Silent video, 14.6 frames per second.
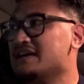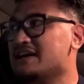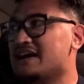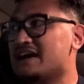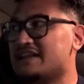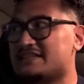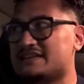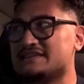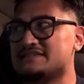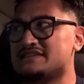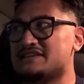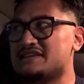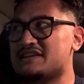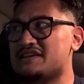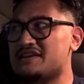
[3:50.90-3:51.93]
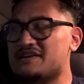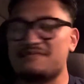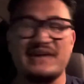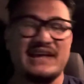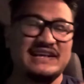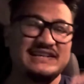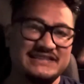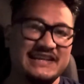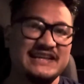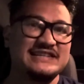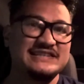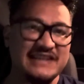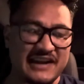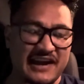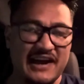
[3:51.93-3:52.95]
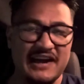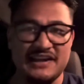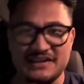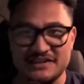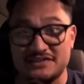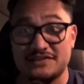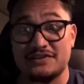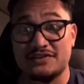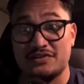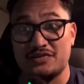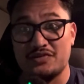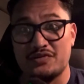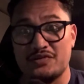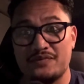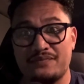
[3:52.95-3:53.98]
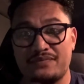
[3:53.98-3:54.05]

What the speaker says: it doesn't make sense that I continue